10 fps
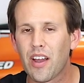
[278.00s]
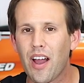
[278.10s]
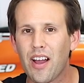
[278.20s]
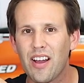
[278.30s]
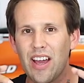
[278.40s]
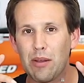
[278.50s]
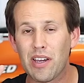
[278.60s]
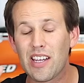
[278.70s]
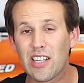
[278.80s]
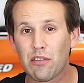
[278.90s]

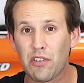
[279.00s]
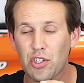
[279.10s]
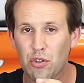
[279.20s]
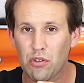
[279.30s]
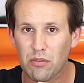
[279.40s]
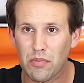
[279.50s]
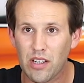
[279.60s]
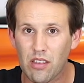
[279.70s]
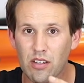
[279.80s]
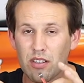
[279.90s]
MKS have assured
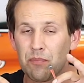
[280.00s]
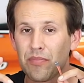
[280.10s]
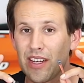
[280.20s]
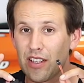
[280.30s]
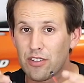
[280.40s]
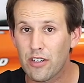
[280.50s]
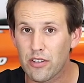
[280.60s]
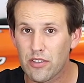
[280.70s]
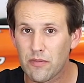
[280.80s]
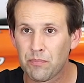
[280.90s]
me that it
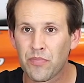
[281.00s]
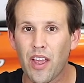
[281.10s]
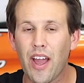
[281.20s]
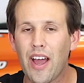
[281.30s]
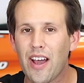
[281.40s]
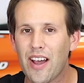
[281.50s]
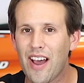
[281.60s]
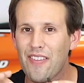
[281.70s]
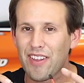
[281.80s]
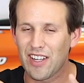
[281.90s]
does,
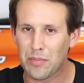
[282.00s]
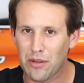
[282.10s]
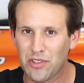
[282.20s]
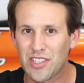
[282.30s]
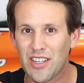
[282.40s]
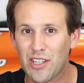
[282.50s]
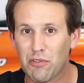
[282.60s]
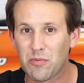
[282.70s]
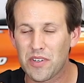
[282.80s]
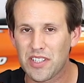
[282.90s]
and that I'll be able to see the
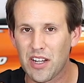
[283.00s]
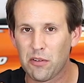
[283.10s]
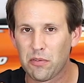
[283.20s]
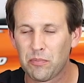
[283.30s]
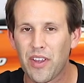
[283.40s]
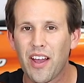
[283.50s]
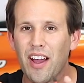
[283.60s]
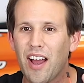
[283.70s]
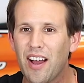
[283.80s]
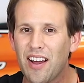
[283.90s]
difference myself,
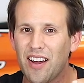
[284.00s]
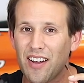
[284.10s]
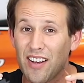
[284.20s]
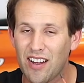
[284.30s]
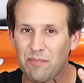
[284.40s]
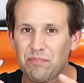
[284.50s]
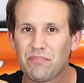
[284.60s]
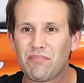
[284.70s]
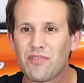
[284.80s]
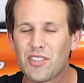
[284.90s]

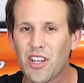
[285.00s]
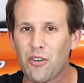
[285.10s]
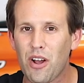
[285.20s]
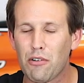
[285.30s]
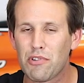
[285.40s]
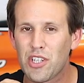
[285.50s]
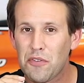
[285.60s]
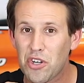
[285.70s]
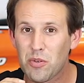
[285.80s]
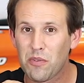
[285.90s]
so I'll
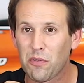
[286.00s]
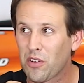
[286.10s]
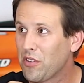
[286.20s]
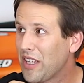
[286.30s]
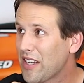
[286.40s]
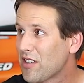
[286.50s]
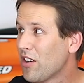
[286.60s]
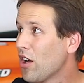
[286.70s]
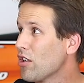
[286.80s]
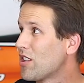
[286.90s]
reserve judgment on that
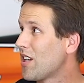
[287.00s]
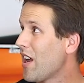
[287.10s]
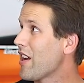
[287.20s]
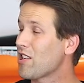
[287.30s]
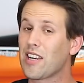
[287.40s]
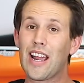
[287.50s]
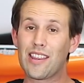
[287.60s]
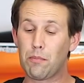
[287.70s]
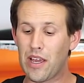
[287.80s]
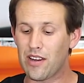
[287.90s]
until I actually
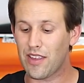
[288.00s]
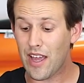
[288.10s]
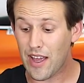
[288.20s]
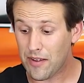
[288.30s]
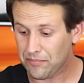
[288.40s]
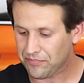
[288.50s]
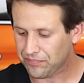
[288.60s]
get the plane in the air,